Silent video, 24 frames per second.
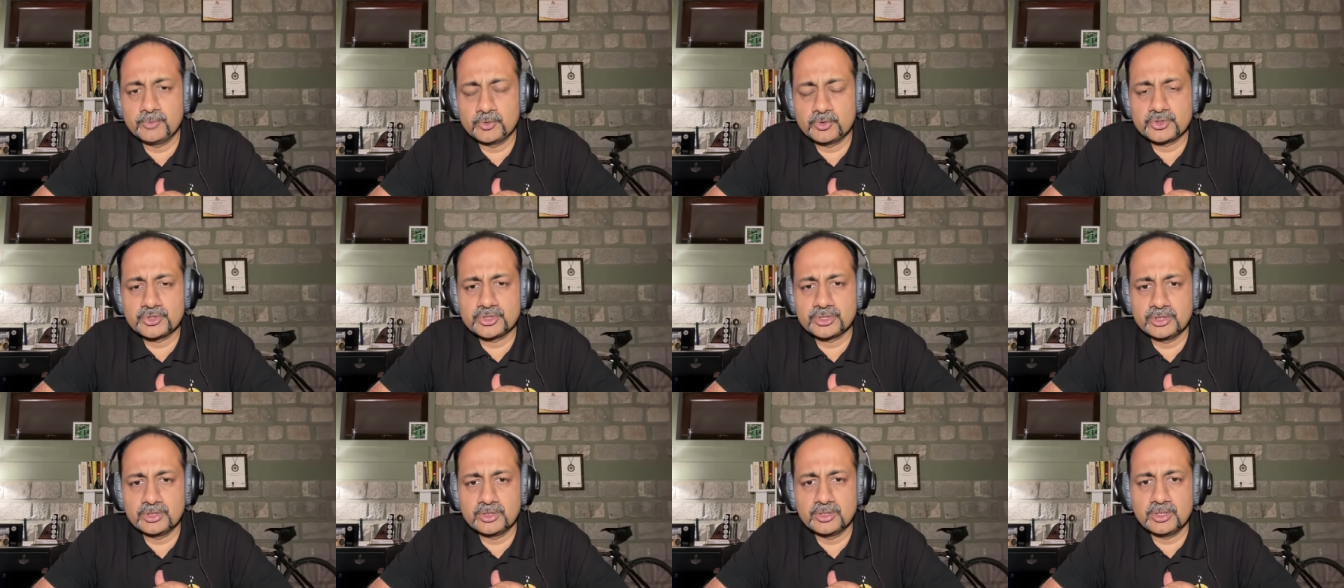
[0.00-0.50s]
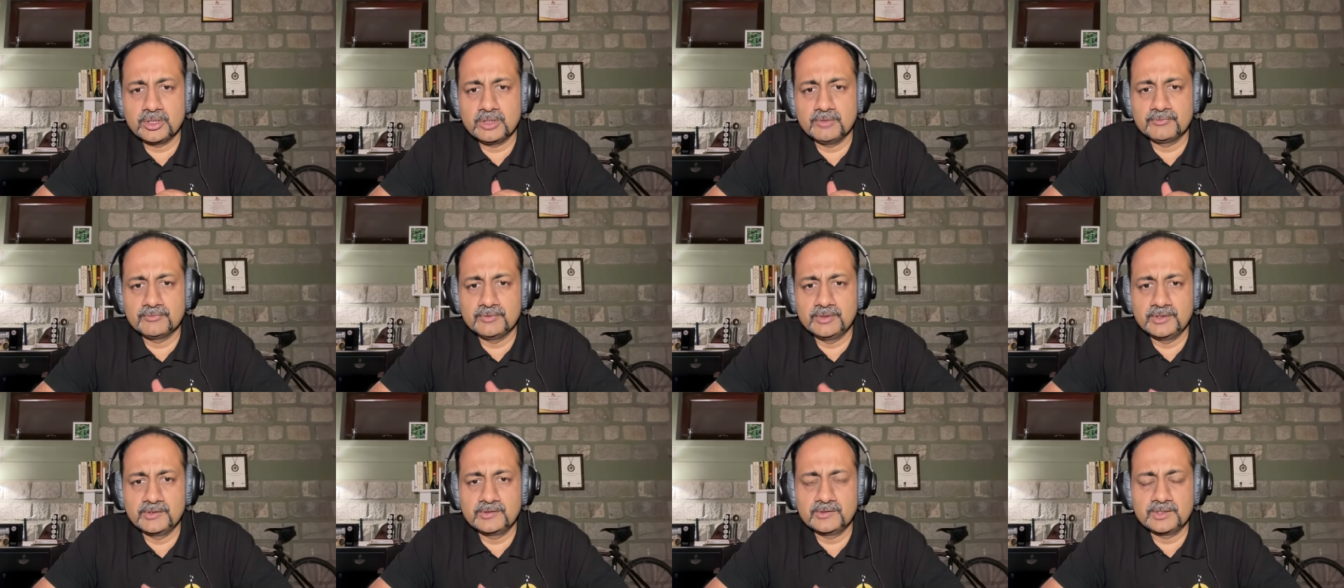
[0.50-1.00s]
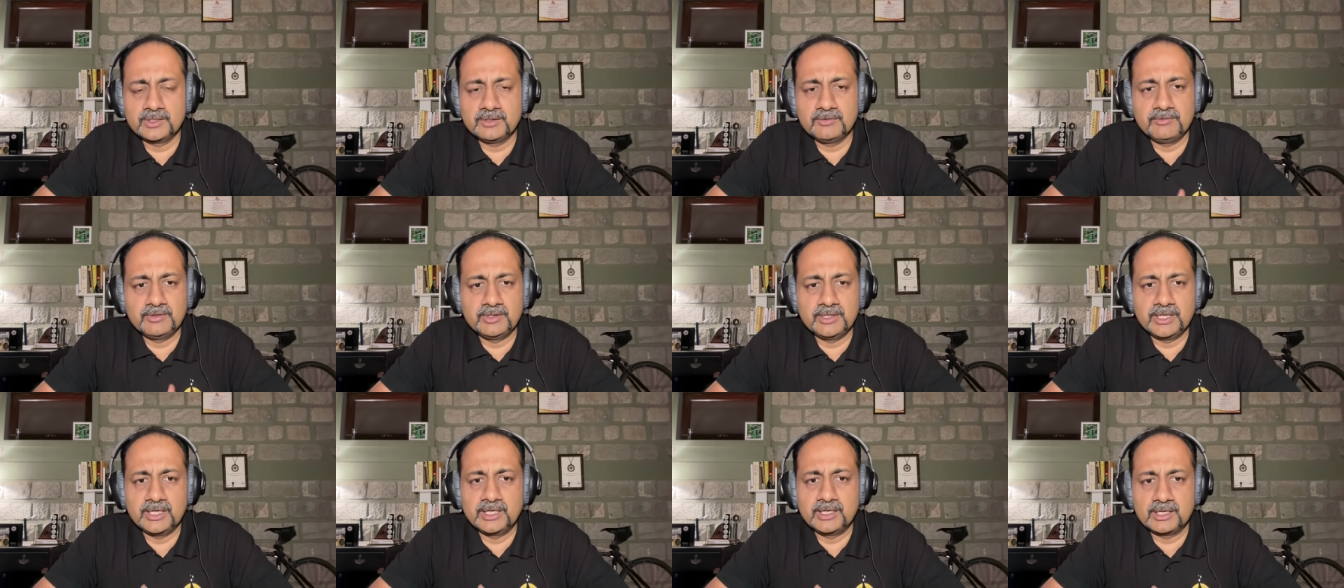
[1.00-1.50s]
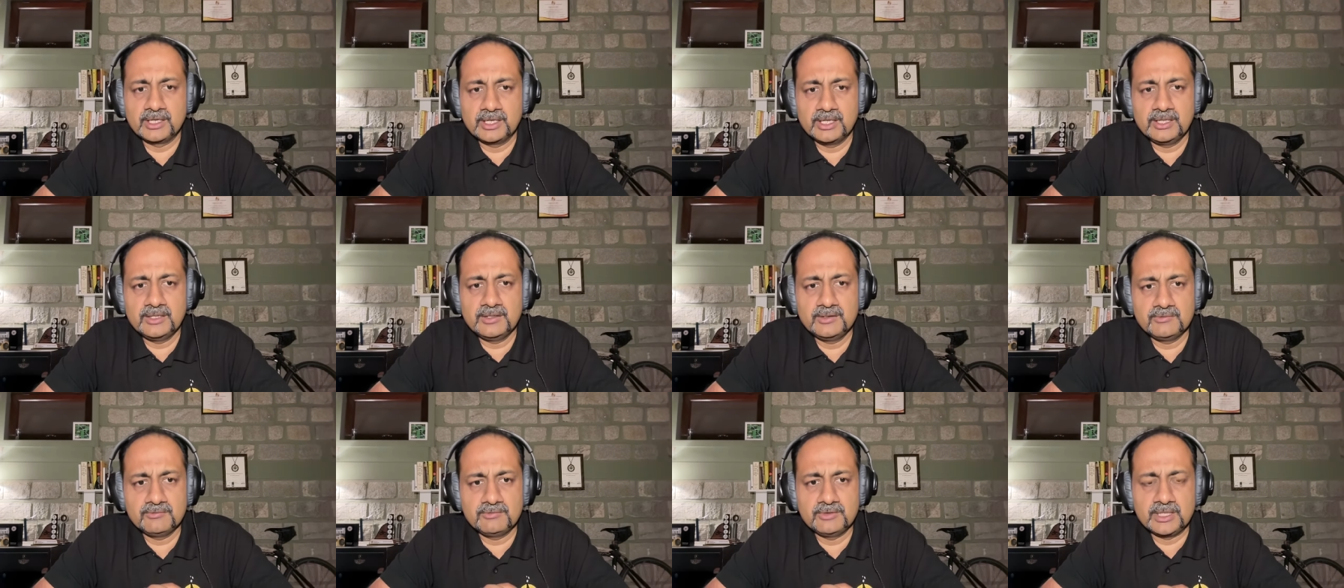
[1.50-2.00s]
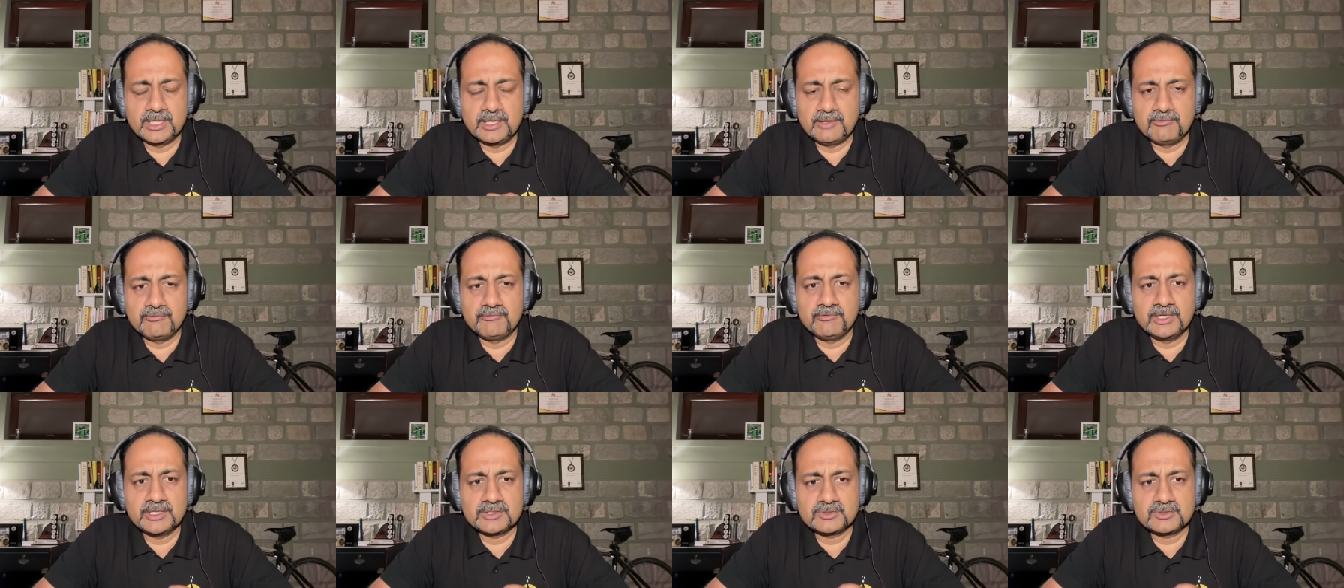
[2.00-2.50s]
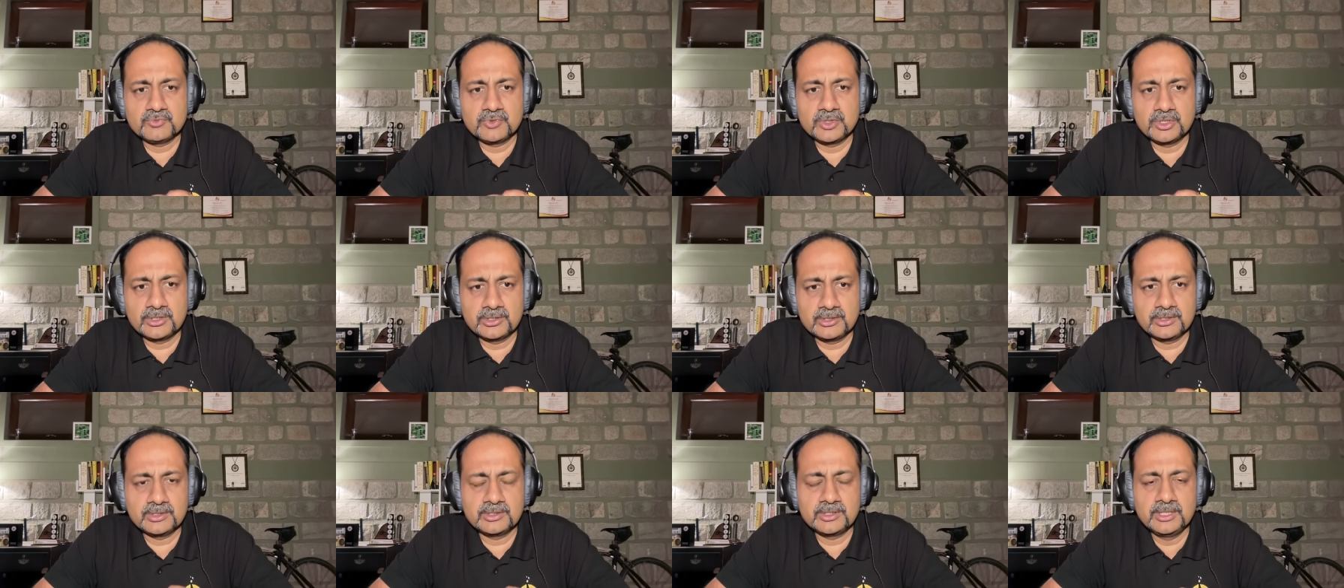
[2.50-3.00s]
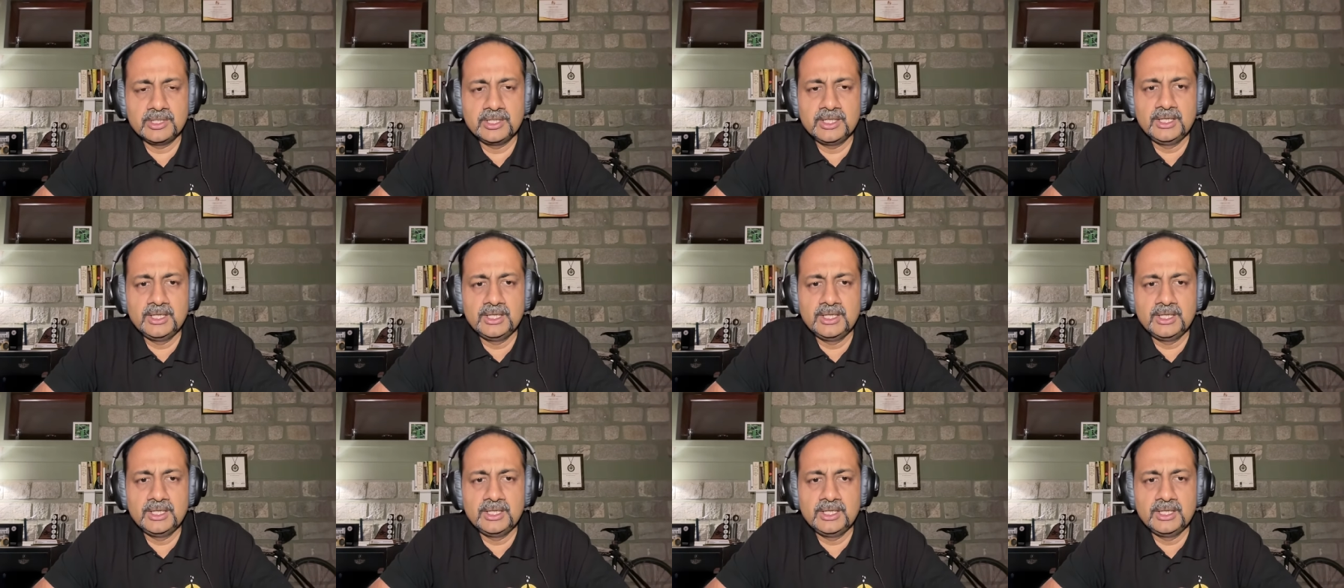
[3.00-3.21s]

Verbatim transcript: portion of this, and we get rains, we have wastewater.